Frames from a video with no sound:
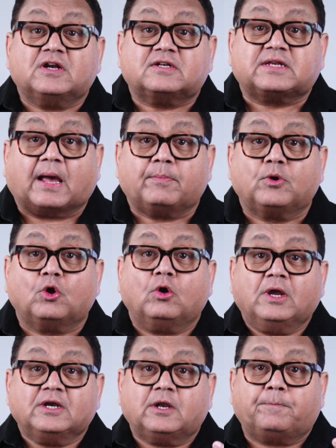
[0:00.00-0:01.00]
a tableau
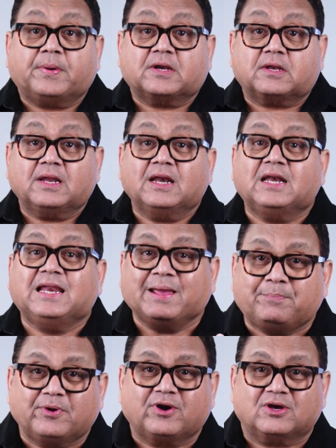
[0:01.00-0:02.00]
depicting
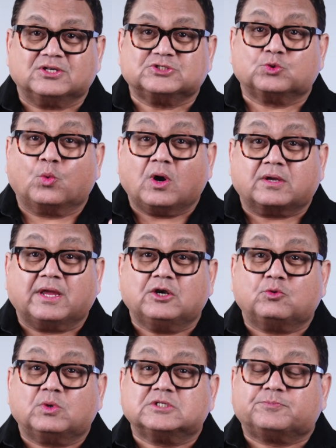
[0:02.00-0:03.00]
laborers working
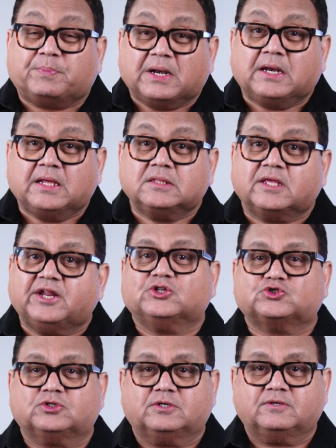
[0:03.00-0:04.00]
towards building the
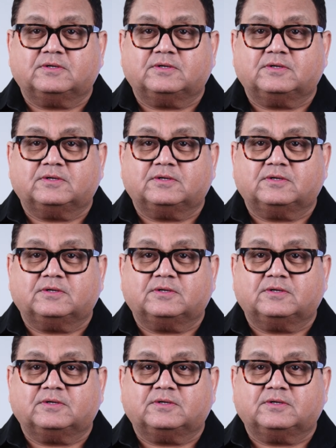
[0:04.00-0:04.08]
nation.